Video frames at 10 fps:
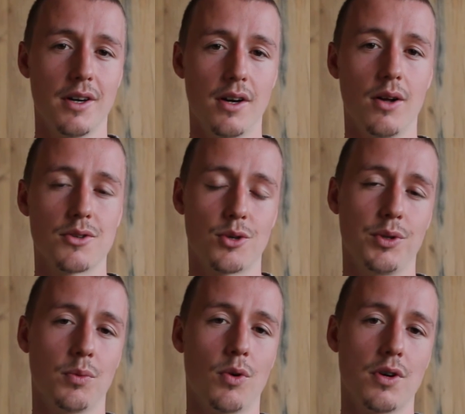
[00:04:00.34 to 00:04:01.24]
her also
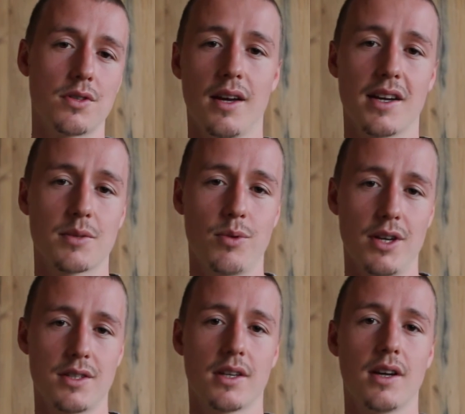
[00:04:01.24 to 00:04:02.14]
with words,
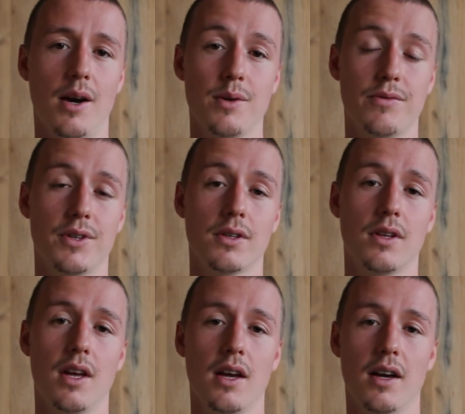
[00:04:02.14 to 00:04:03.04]
expressing how you feel,
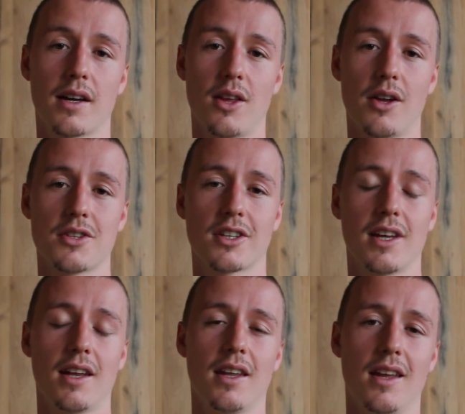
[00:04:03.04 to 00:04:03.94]
acknowledging
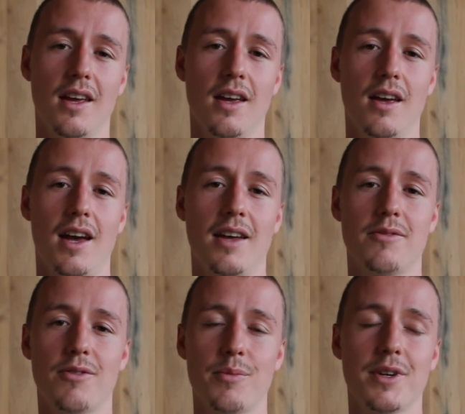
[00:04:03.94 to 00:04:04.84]
that. And
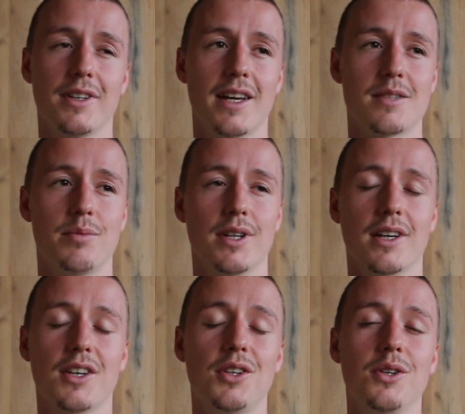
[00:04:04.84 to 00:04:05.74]
for me, that's been a
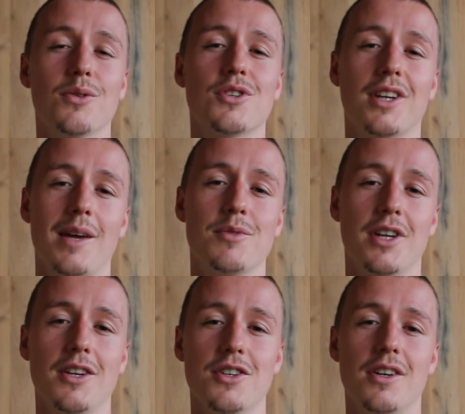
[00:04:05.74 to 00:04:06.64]
huge game
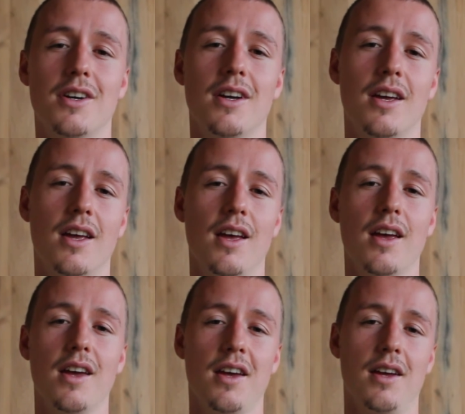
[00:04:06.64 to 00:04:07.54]
changer
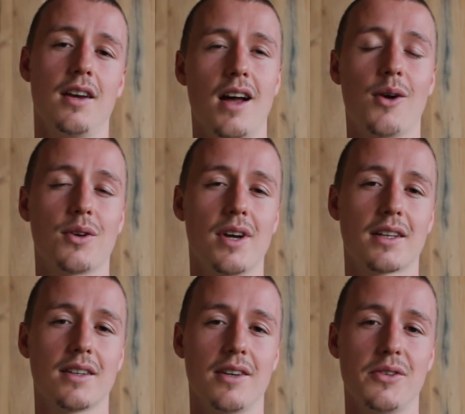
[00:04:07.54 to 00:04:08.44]
in how
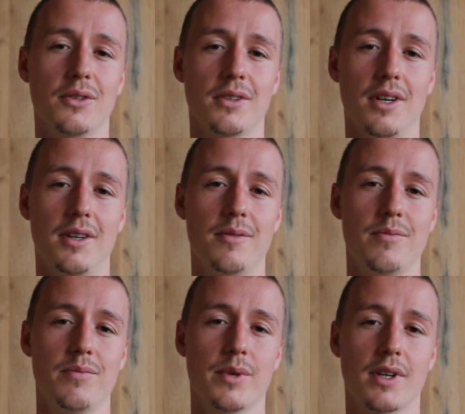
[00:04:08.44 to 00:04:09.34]
connected I feel to her,
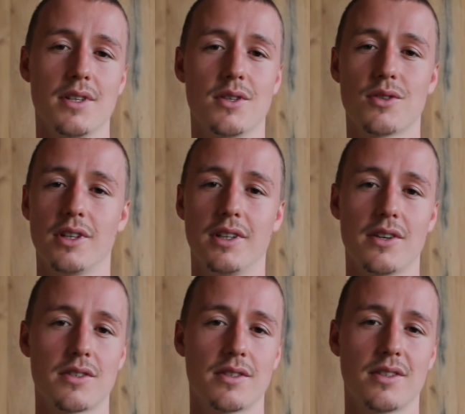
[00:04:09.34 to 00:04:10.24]
because usually
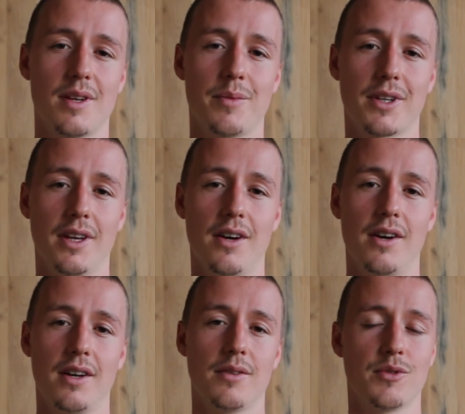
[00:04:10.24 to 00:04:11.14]
there's something there
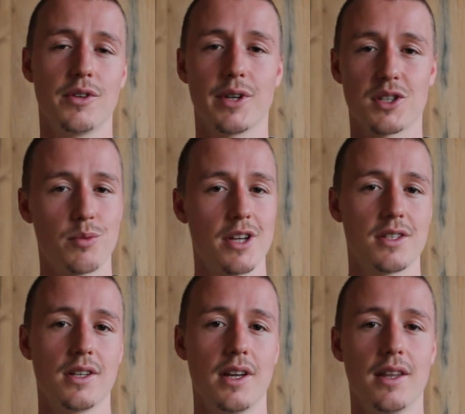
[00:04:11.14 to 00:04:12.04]
and we
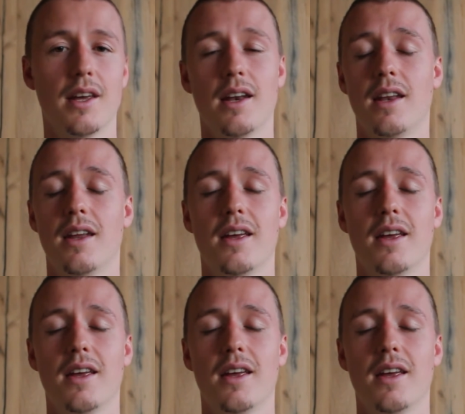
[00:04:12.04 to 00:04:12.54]
express it, and then